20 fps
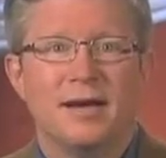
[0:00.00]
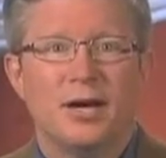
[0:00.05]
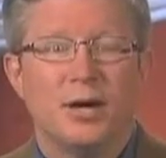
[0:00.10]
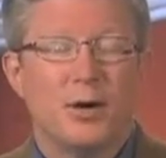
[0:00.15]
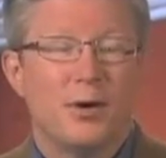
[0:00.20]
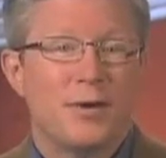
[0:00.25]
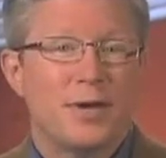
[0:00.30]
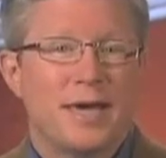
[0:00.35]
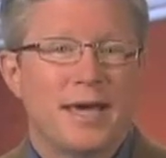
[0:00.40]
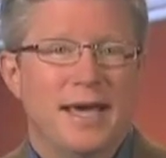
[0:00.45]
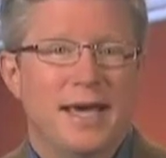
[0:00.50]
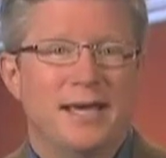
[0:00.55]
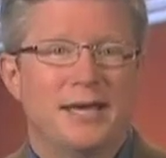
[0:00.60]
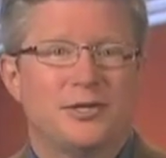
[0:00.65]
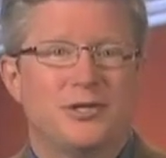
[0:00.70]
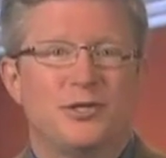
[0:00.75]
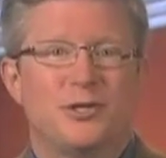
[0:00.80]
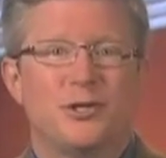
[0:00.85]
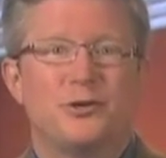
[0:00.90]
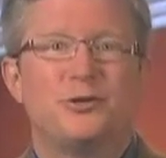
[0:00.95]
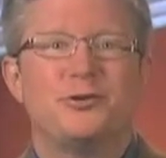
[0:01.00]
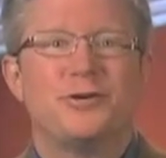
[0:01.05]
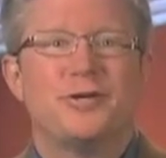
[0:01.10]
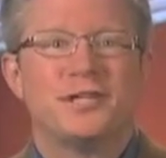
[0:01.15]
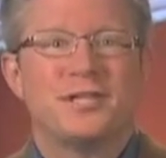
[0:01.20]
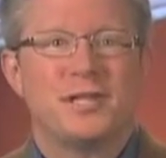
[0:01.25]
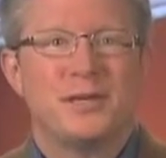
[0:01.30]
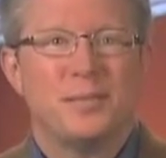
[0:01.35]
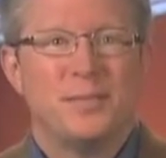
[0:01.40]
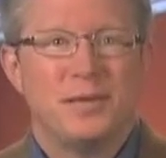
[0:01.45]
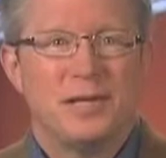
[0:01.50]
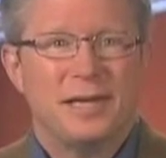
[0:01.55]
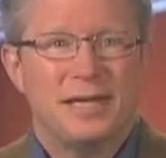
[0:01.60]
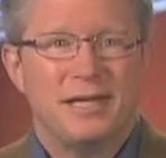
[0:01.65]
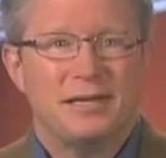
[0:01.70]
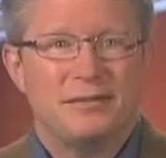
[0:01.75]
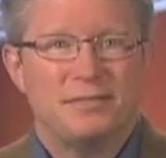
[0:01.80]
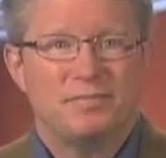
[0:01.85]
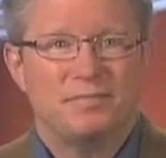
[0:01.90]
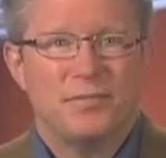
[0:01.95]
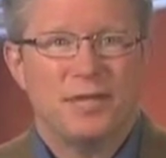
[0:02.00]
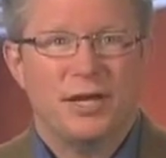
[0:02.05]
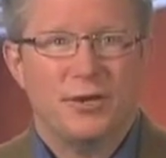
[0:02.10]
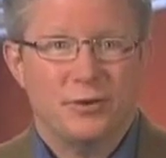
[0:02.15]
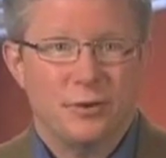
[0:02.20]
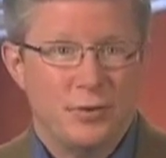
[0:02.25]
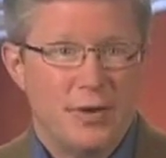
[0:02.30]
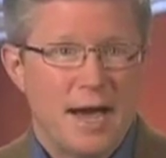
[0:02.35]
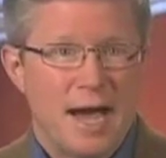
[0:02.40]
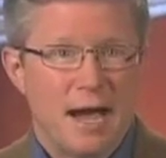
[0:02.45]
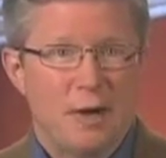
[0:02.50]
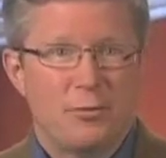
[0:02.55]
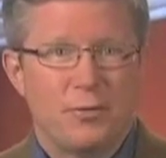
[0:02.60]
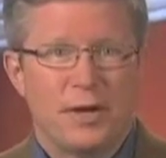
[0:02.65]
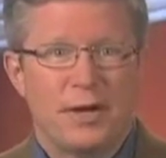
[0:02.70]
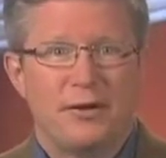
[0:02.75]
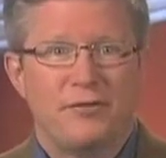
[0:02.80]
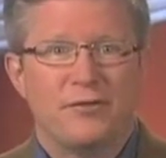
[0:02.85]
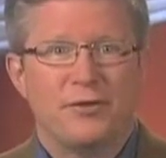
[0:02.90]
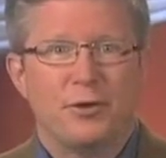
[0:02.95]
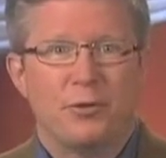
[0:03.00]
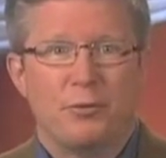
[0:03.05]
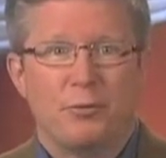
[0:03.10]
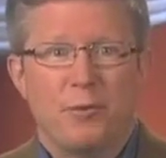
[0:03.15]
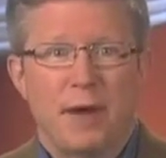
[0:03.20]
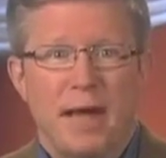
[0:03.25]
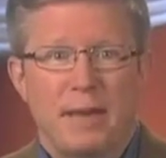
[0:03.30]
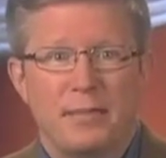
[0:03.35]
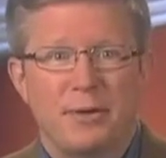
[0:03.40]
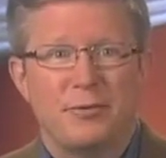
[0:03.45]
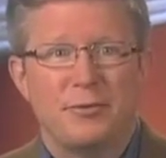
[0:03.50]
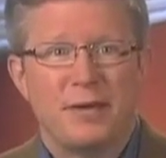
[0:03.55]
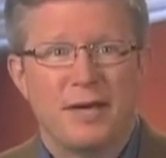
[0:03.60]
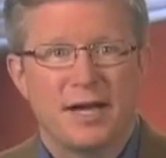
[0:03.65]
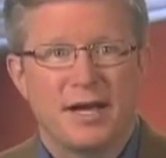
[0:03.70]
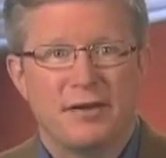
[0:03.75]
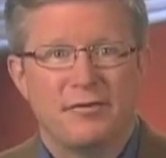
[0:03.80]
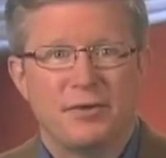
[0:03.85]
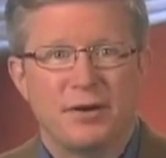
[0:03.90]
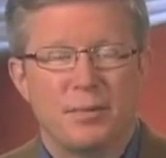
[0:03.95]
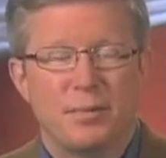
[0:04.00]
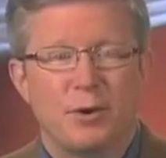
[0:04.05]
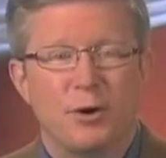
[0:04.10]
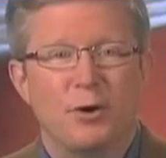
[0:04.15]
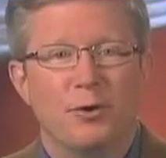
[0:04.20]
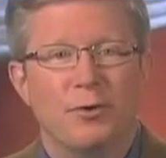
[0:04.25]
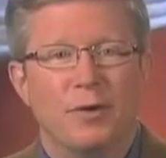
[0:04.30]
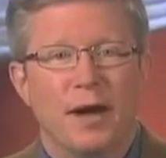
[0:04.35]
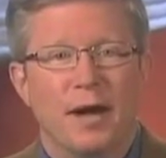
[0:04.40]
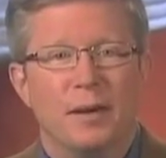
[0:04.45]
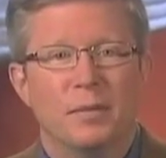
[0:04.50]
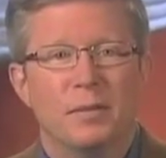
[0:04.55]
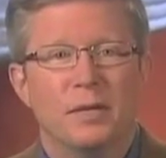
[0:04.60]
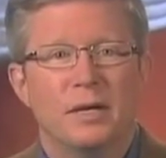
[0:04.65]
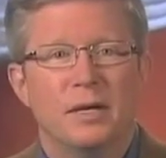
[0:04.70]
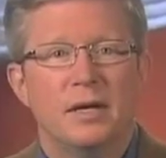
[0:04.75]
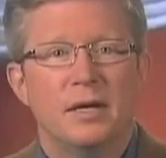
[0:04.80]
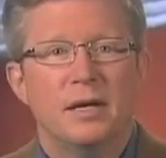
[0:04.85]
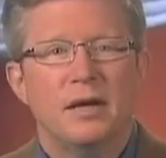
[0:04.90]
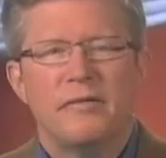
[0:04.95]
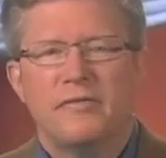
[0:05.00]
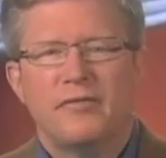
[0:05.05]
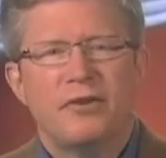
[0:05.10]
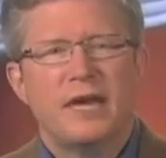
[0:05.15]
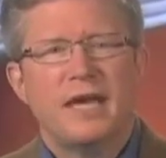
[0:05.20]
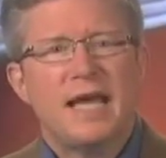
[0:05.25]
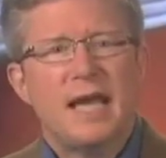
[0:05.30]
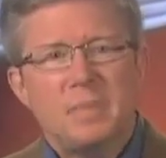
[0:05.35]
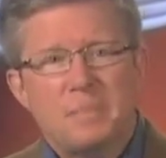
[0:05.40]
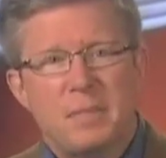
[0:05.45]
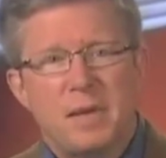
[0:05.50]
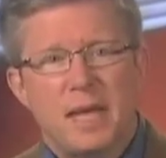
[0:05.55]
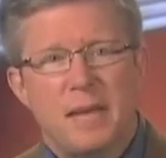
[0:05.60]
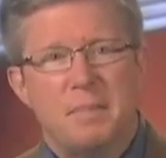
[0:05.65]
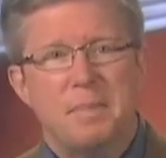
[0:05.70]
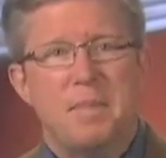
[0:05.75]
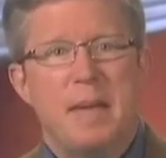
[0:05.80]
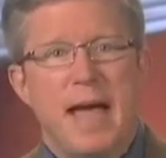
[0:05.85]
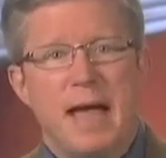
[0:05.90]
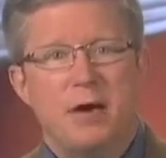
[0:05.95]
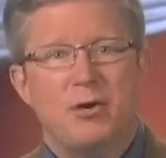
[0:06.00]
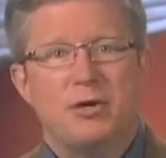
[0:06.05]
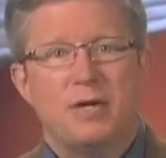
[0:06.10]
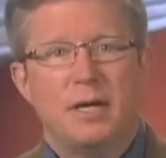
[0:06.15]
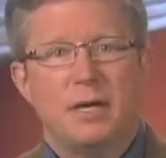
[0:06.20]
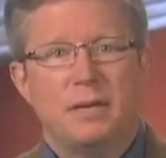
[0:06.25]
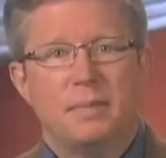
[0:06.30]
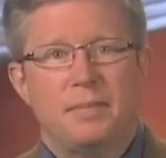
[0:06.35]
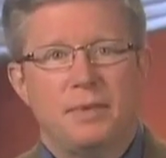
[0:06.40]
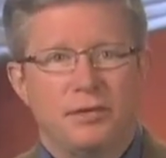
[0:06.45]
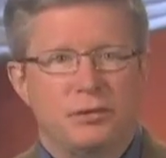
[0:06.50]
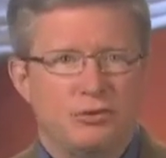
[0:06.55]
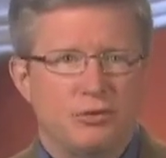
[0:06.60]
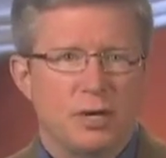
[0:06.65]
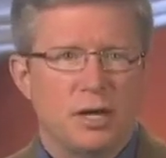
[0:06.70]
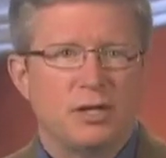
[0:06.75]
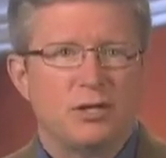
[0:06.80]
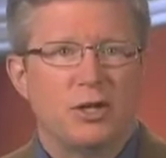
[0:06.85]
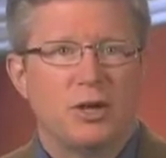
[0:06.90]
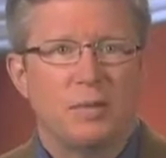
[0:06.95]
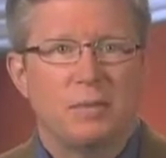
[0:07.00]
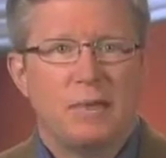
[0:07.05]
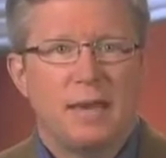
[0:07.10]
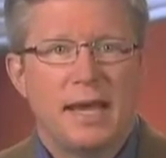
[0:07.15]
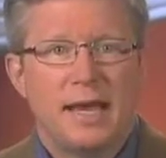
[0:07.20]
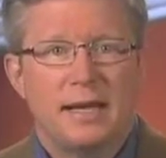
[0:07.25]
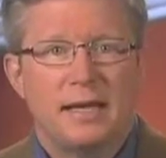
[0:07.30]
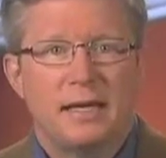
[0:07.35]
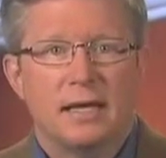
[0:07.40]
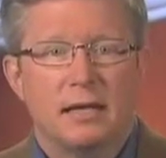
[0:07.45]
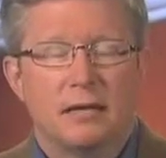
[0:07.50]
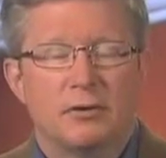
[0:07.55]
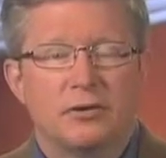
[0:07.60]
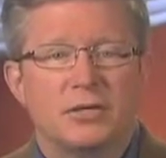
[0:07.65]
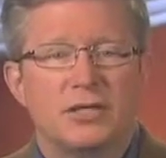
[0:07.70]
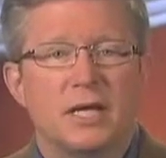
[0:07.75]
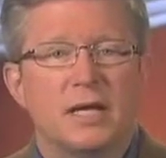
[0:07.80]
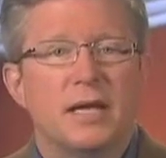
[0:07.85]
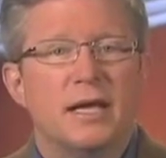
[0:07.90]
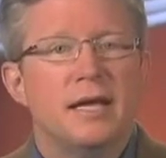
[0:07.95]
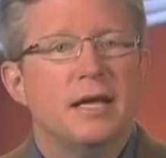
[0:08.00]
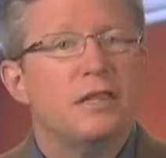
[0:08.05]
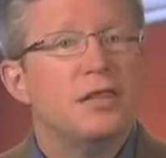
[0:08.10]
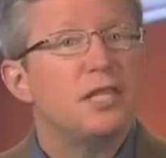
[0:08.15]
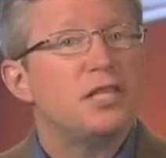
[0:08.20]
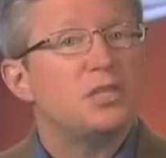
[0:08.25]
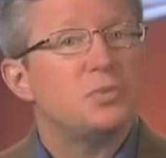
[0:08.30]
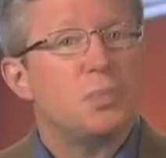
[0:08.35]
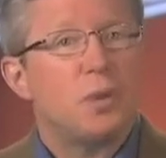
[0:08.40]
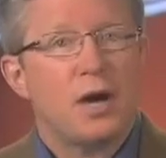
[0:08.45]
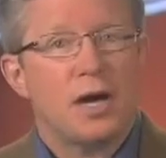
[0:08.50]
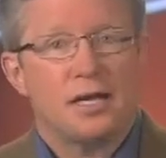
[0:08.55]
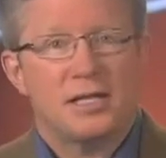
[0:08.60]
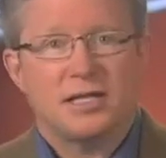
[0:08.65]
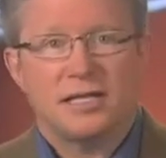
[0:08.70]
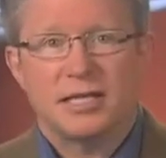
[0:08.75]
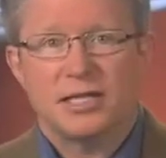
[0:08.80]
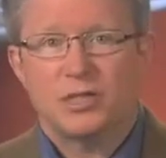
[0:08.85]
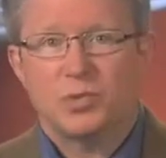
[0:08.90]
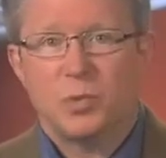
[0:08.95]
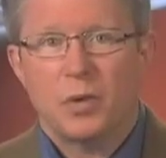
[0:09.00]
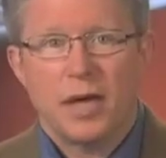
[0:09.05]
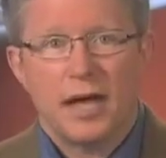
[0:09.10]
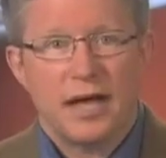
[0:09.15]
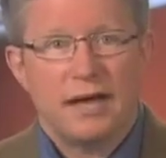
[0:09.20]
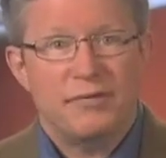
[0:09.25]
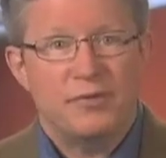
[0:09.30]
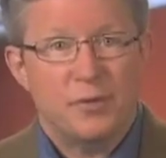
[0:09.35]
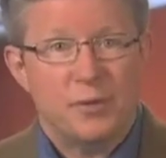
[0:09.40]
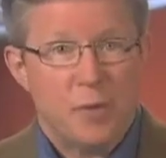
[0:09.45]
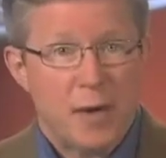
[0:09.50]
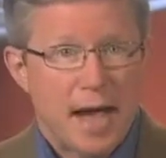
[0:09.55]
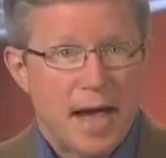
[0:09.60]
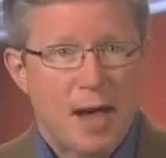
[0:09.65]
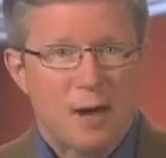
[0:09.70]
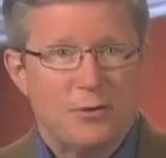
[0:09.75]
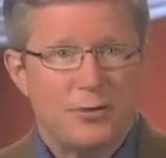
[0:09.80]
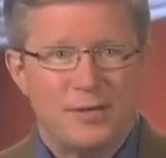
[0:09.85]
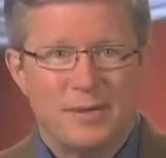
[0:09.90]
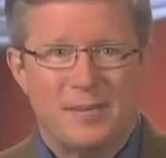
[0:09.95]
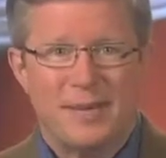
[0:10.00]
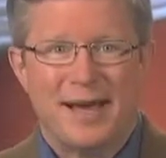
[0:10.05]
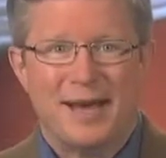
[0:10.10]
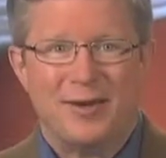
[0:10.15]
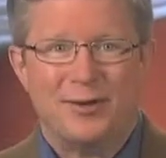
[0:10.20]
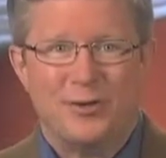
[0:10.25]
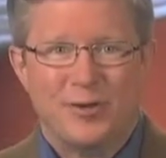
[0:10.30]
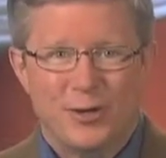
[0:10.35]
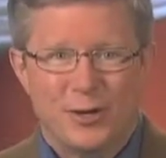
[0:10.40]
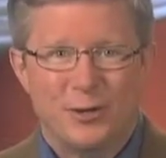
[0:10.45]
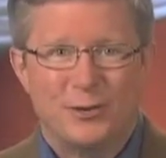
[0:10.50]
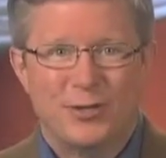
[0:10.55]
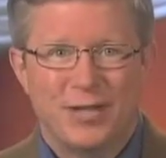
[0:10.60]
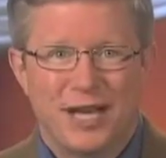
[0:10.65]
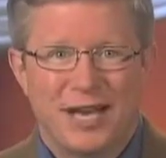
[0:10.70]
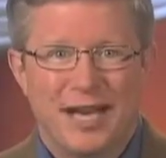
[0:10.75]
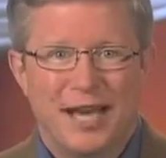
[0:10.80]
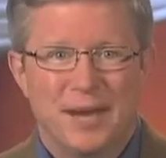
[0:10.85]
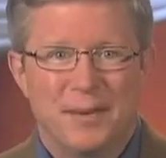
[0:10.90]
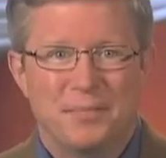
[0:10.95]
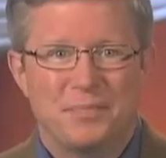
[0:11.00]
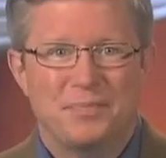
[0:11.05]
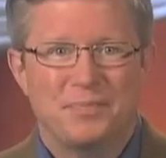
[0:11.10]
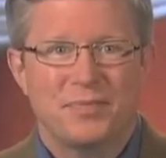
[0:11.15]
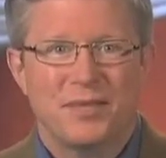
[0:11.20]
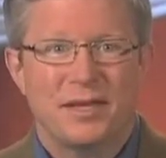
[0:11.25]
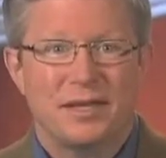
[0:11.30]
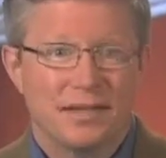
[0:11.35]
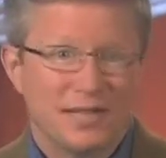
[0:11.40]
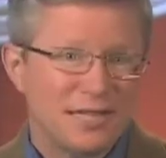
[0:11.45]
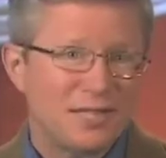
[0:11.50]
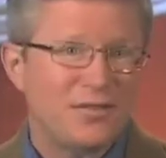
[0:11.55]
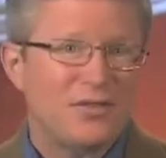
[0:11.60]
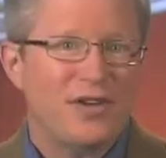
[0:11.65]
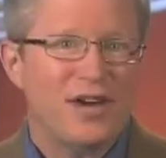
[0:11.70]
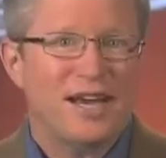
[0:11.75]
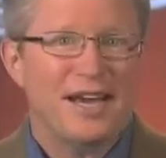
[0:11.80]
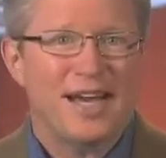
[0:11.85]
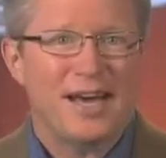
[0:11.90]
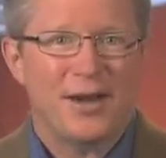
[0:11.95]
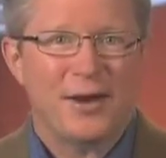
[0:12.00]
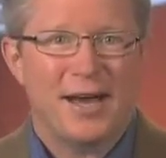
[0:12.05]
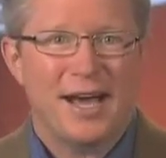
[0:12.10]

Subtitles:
Okay, surgery is complete, and you're now ready for the Rapid Recovery Program. Forget being bound up and drugged on painkillers. This process will have you out and about in no time. Let's find out